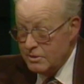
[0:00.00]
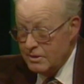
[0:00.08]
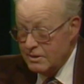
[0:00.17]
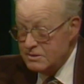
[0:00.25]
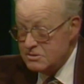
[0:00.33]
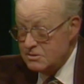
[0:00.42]
that
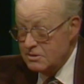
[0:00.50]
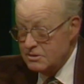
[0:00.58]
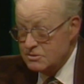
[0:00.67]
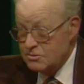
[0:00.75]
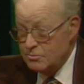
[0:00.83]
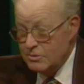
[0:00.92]
it is an
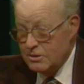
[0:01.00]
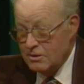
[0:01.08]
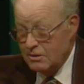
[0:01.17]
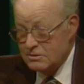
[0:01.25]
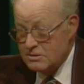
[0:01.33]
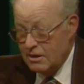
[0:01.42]
issue
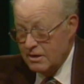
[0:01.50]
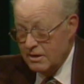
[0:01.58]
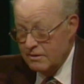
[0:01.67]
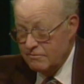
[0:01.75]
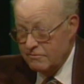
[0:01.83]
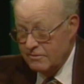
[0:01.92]
because I
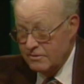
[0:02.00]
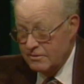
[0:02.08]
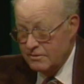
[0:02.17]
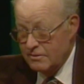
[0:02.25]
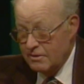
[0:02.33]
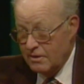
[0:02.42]
have
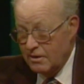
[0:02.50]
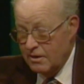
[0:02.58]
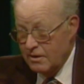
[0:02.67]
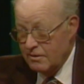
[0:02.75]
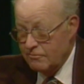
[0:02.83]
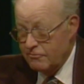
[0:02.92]

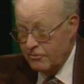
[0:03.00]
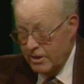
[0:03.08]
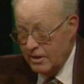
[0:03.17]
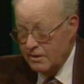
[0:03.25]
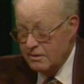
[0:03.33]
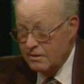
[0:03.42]

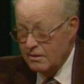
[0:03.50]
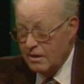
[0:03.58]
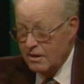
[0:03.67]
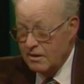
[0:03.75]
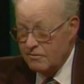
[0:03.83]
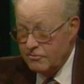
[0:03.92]
read and I
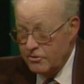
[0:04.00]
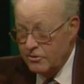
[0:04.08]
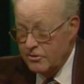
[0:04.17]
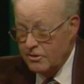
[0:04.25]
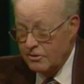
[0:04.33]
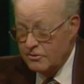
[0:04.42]
have
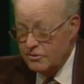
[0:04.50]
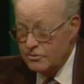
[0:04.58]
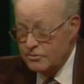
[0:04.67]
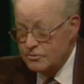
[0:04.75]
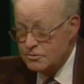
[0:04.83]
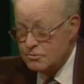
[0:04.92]
heard on the
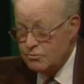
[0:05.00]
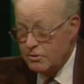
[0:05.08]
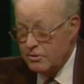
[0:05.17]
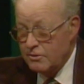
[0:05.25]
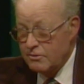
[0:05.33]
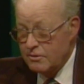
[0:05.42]
news
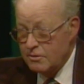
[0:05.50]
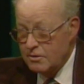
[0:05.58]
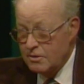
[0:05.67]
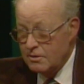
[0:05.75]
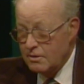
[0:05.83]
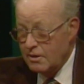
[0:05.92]
where
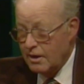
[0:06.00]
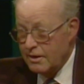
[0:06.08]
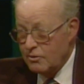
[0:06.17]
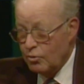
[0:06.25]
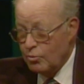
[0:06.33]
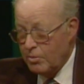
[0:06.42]
the
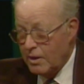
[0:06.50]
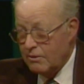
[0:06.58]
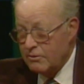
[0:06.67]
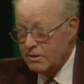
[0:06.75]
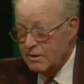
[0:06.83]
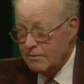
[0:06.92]
Idaho
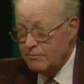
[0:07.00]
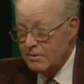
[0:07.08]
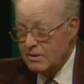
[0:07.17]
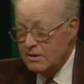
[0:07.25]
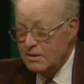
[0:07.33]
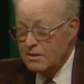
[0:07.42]
Power
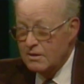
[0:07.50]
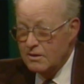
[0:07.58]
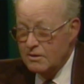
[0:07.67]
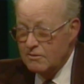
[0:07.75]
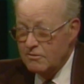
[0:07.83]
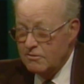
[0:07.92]
Company
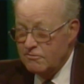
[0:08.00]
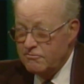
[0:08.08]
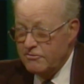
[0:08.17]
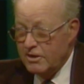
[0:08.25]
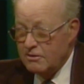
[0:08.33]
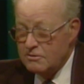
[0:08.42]

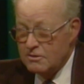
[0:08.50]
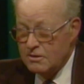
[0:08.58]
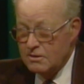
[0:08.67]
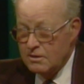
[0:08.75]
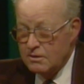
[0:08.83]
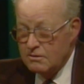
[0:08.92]
felt
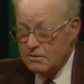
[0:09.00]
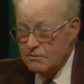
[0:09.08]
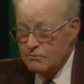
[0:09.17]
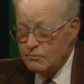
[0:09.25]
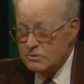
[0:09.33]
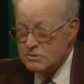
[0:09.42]
that it
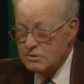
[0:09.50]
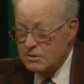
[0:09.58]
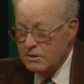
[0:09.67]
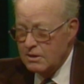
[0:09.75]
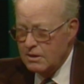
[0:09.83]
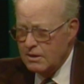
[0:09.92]
was an